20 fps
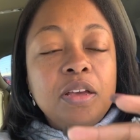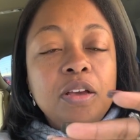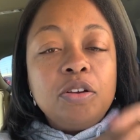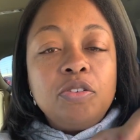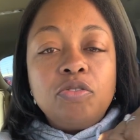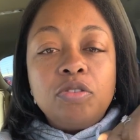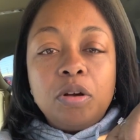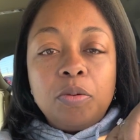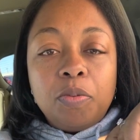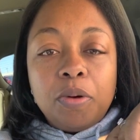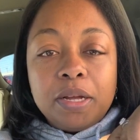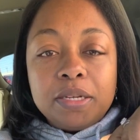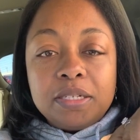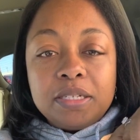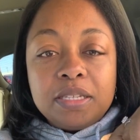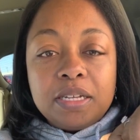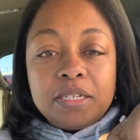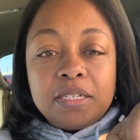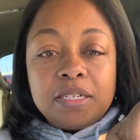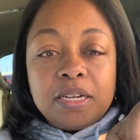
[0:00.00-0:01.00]
grew up
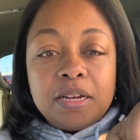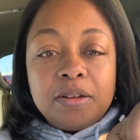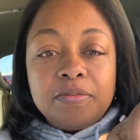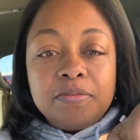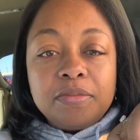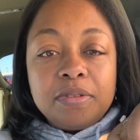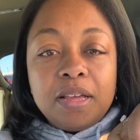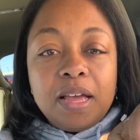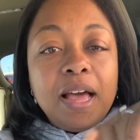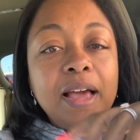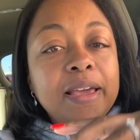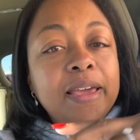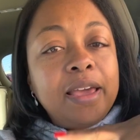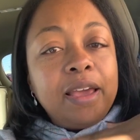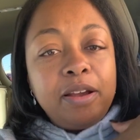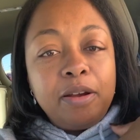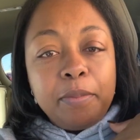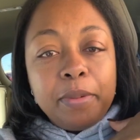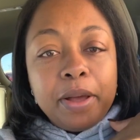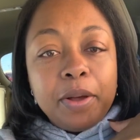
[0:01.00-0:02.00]
watching that show. I
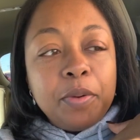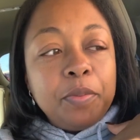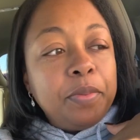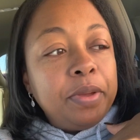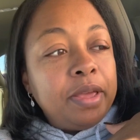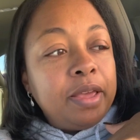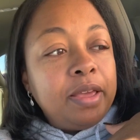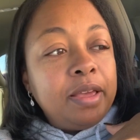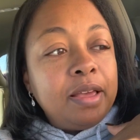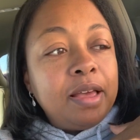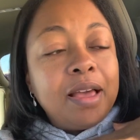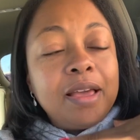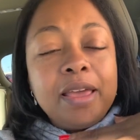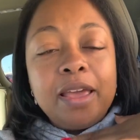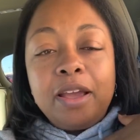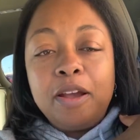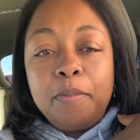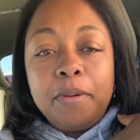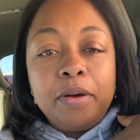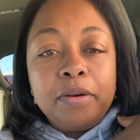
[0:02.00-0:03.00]
care about Big. I
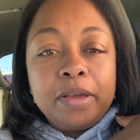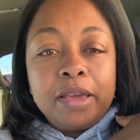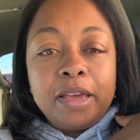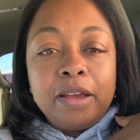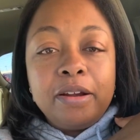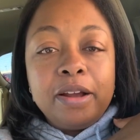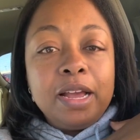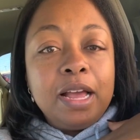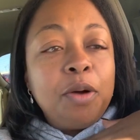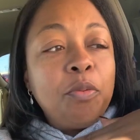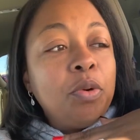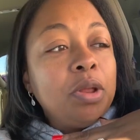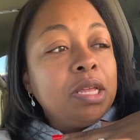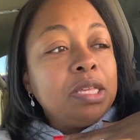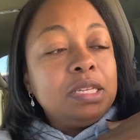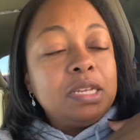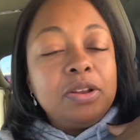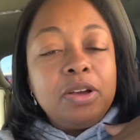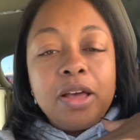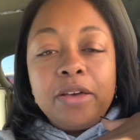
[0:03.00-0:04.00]
care about Carrie. I wanted
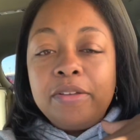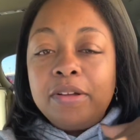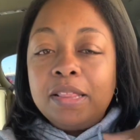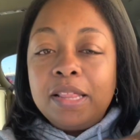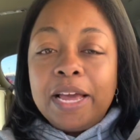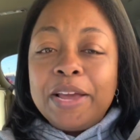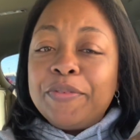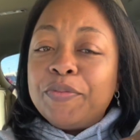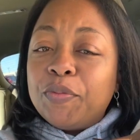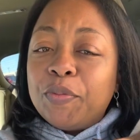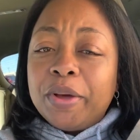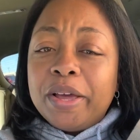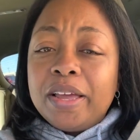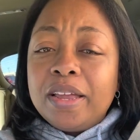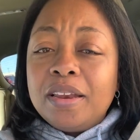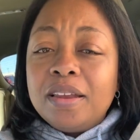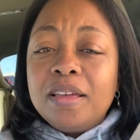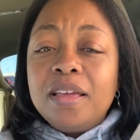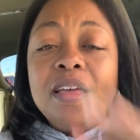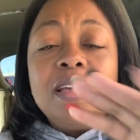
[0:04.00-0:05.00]
to know how their life
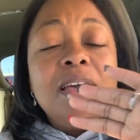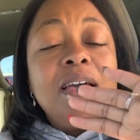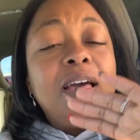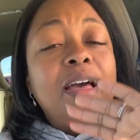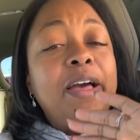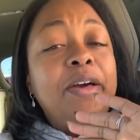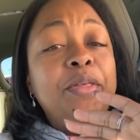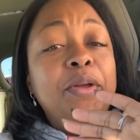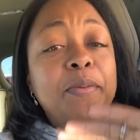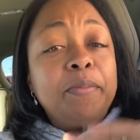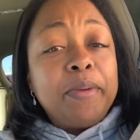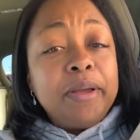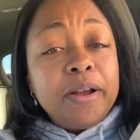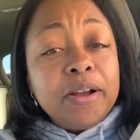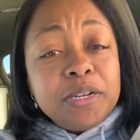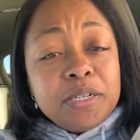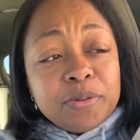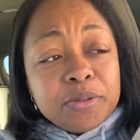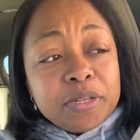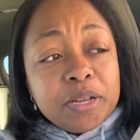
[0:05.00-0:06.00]
went, how their
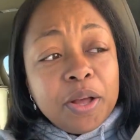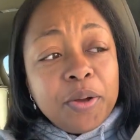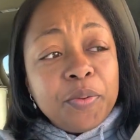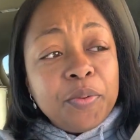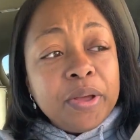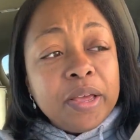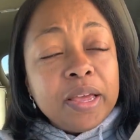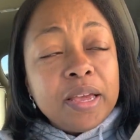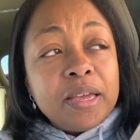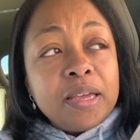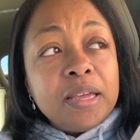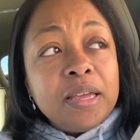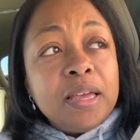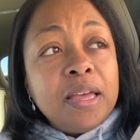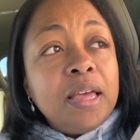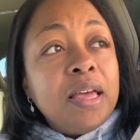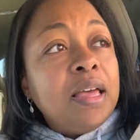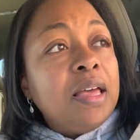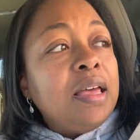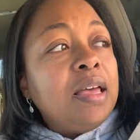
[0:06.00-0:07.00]
marriage was going.
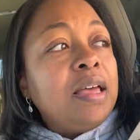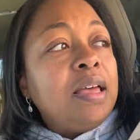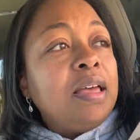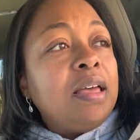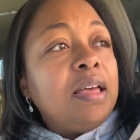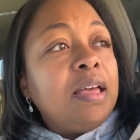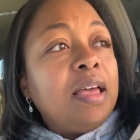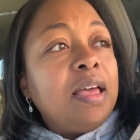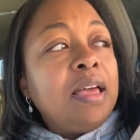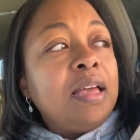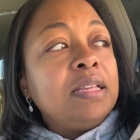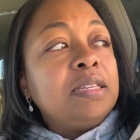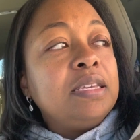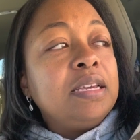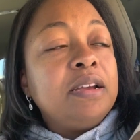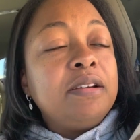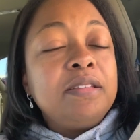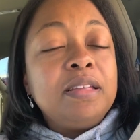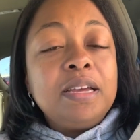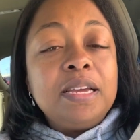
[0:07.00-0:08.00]
And to
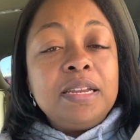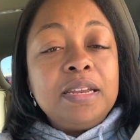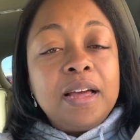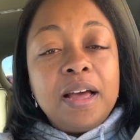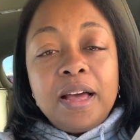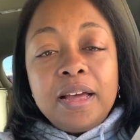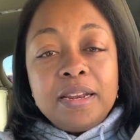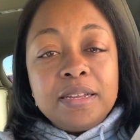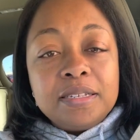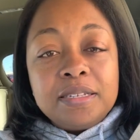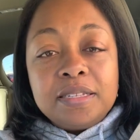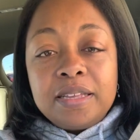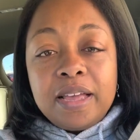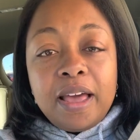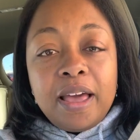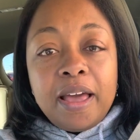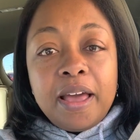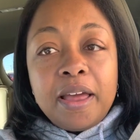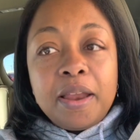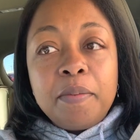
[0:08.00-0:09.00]
hear that he died is
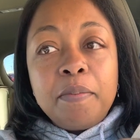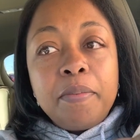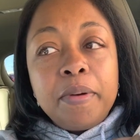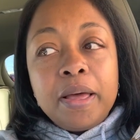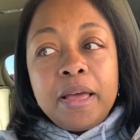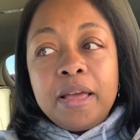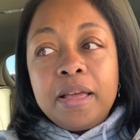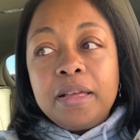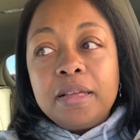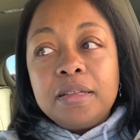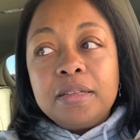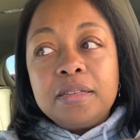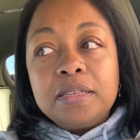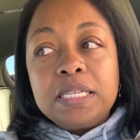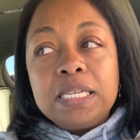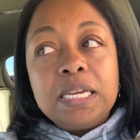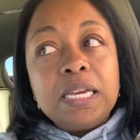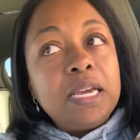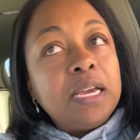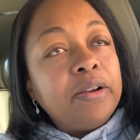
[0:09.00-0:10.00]
sad. But
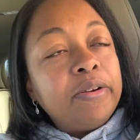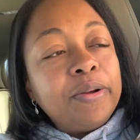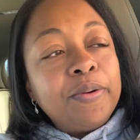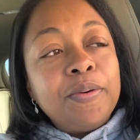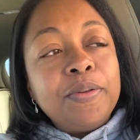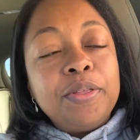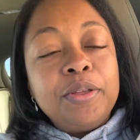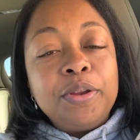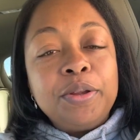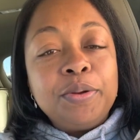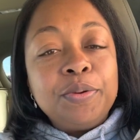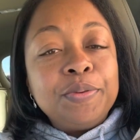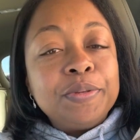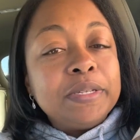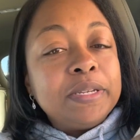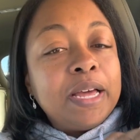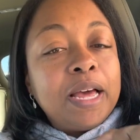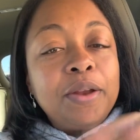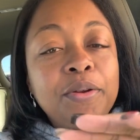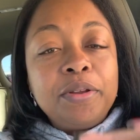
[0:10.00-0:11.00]
to hear it on the news,
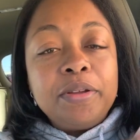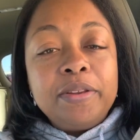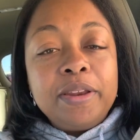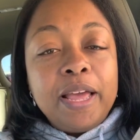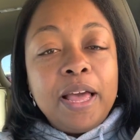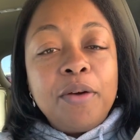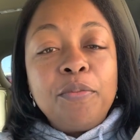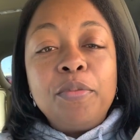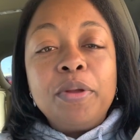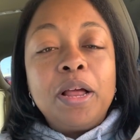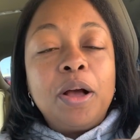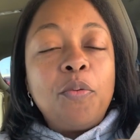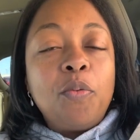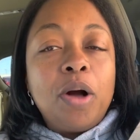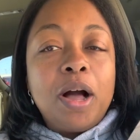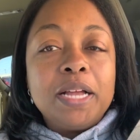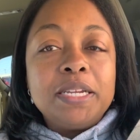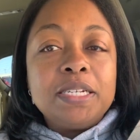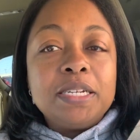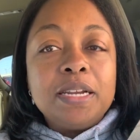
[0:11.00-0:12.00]
and I don't even now when I
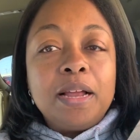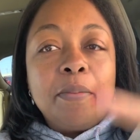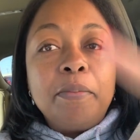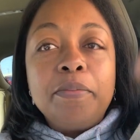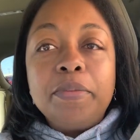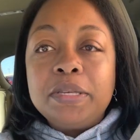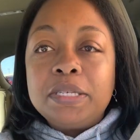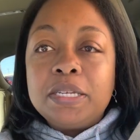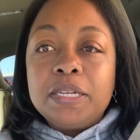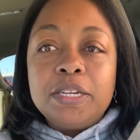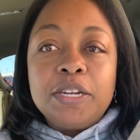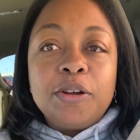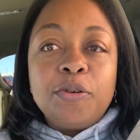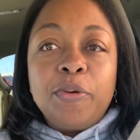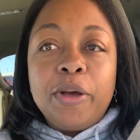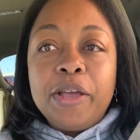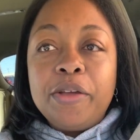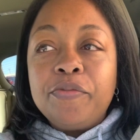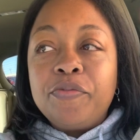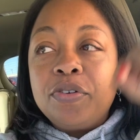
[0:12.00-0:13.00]
watch it, I'm going to be sitting here
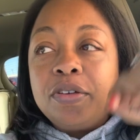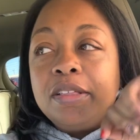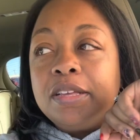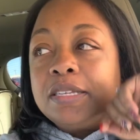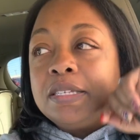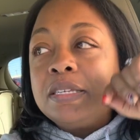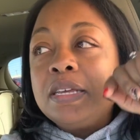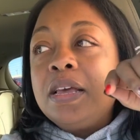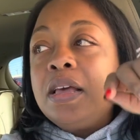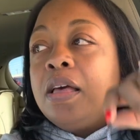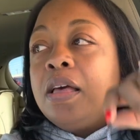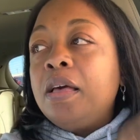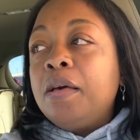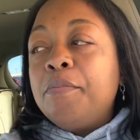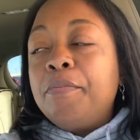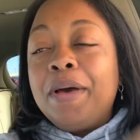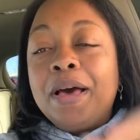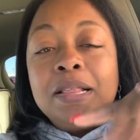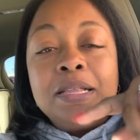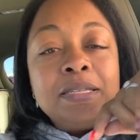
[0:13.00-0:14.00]
waiting for this
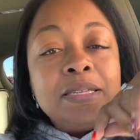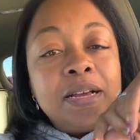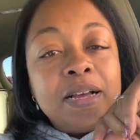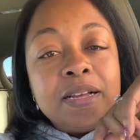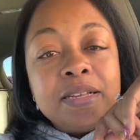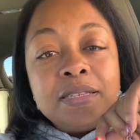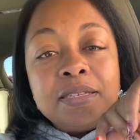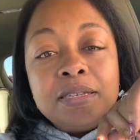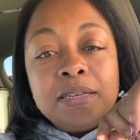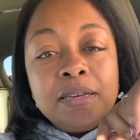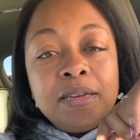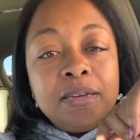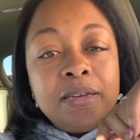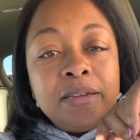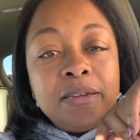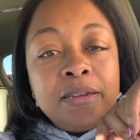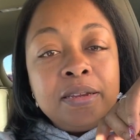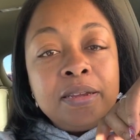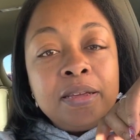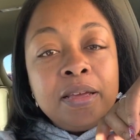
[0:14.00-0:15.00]
Peloton
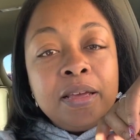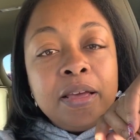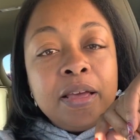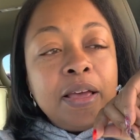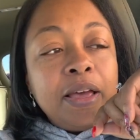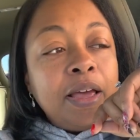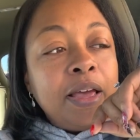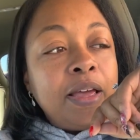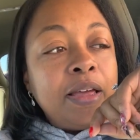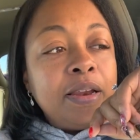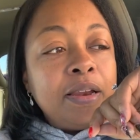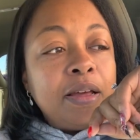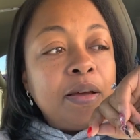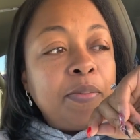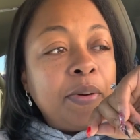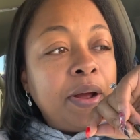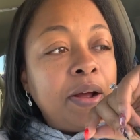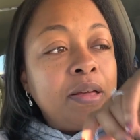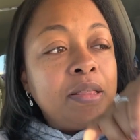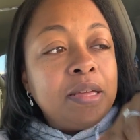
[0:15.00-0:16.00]
scene. And
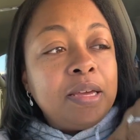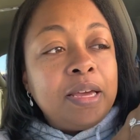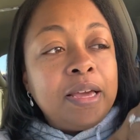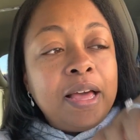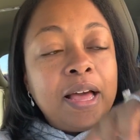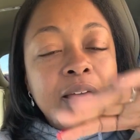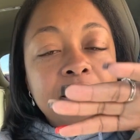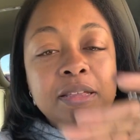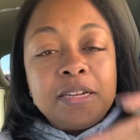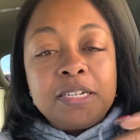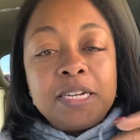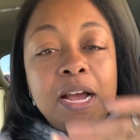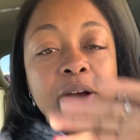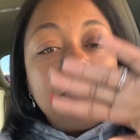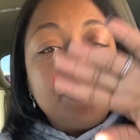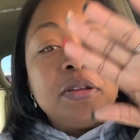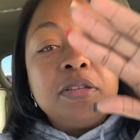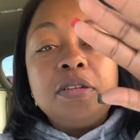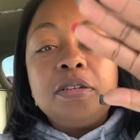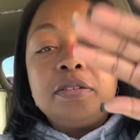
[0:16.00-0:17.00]
apparently he got in the
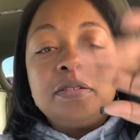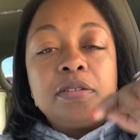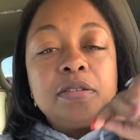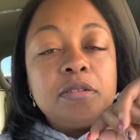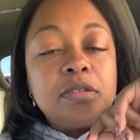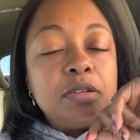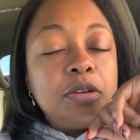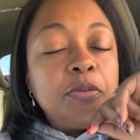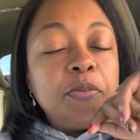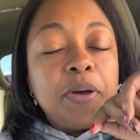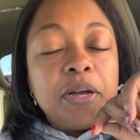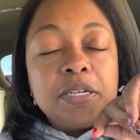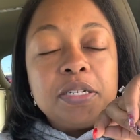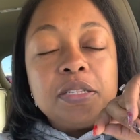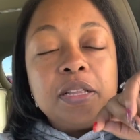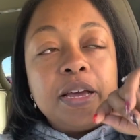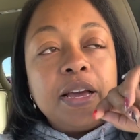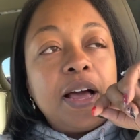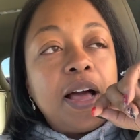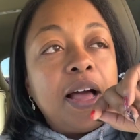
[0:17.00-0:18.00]
shower. Too much.
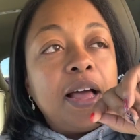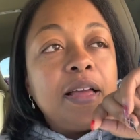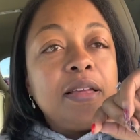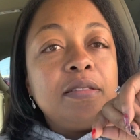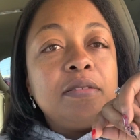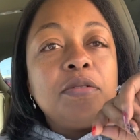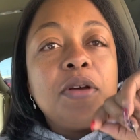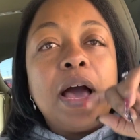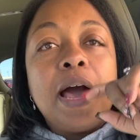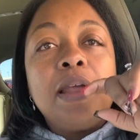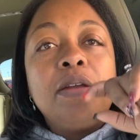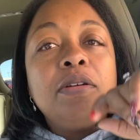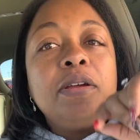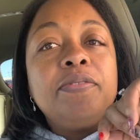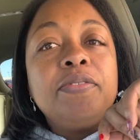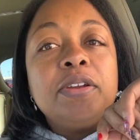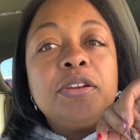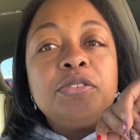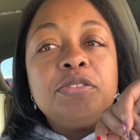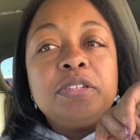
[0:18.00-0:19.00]
Like, I, I don't
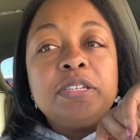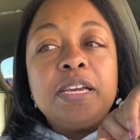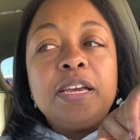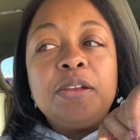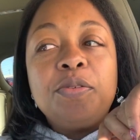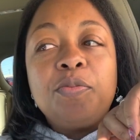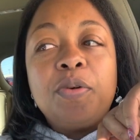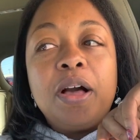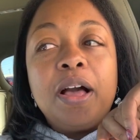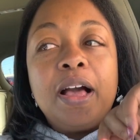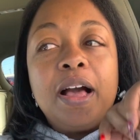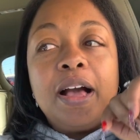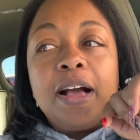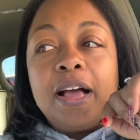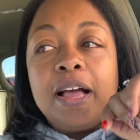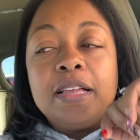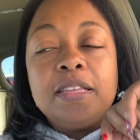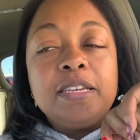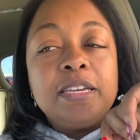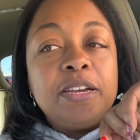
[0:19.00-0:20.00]
even understand why I
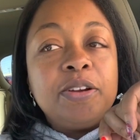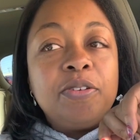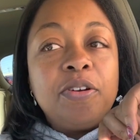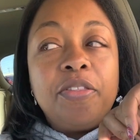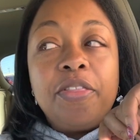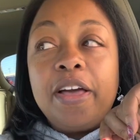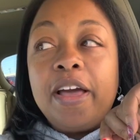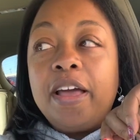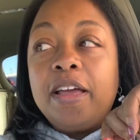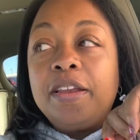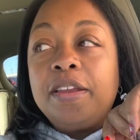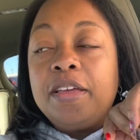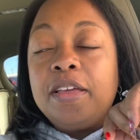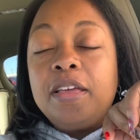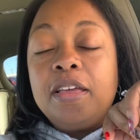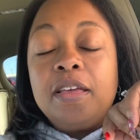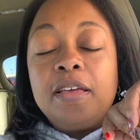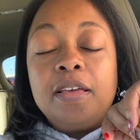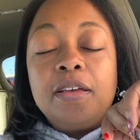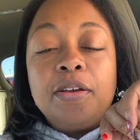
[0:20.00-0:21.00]
had to hear all that
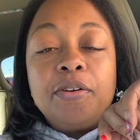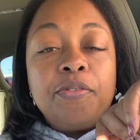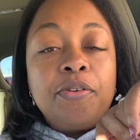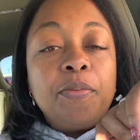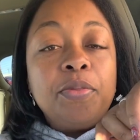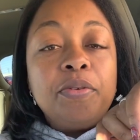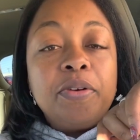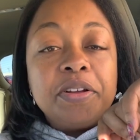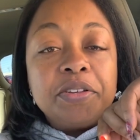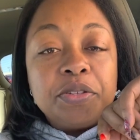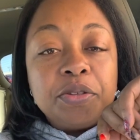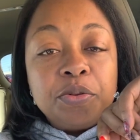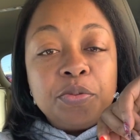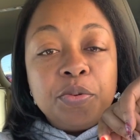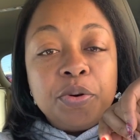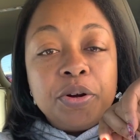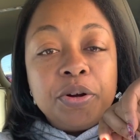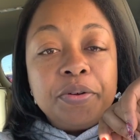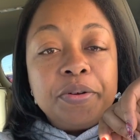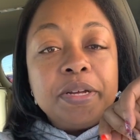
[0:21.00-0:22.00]
from the rest of the
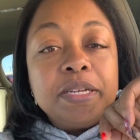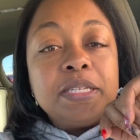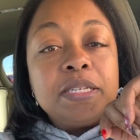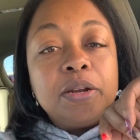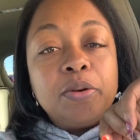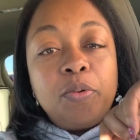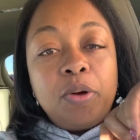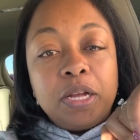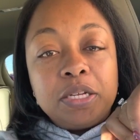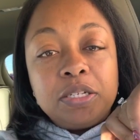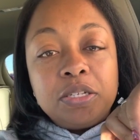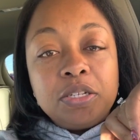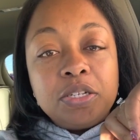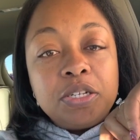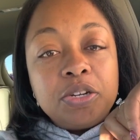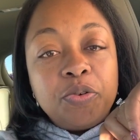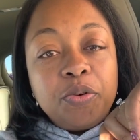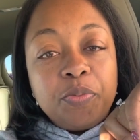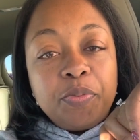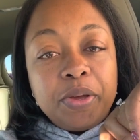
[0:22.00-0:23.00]
world instead of watching the
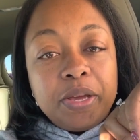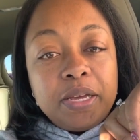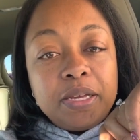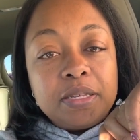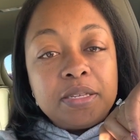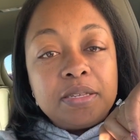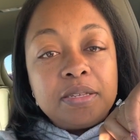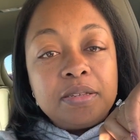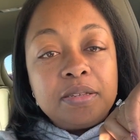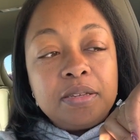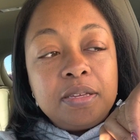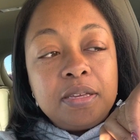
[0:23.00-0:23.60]
show in peace.